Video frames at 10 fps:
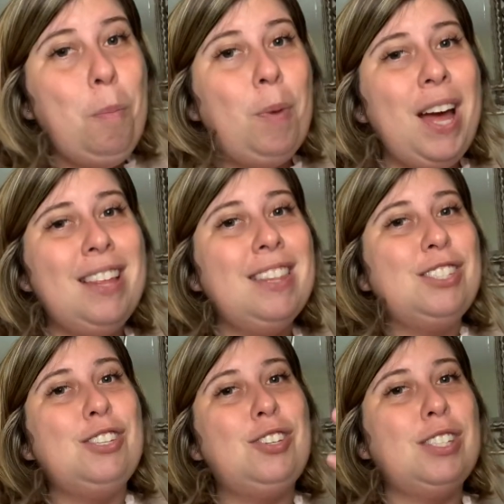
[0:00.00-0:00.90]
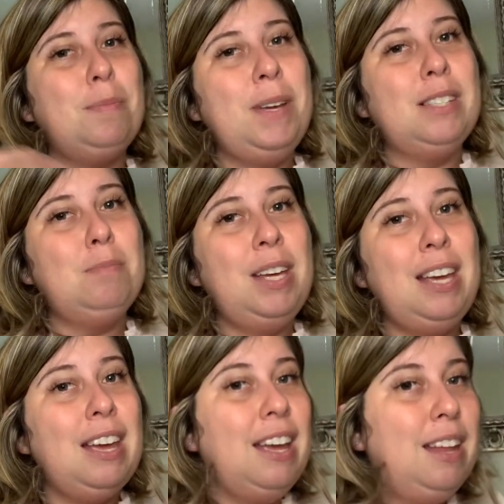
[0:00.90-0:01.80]
but this is just a piece of me
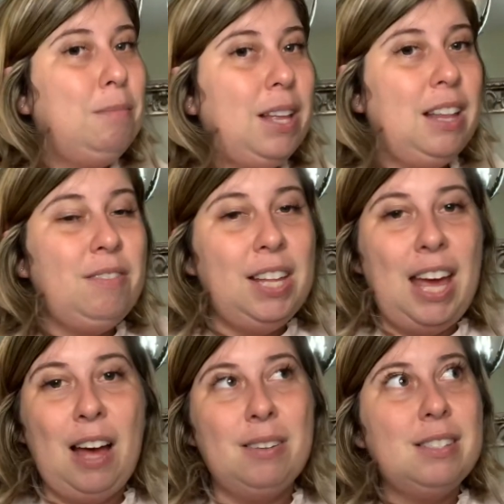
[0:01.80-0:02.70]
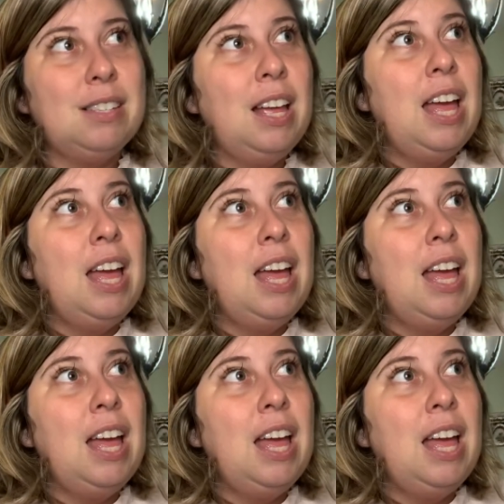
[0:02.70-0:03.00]
in my lovely house.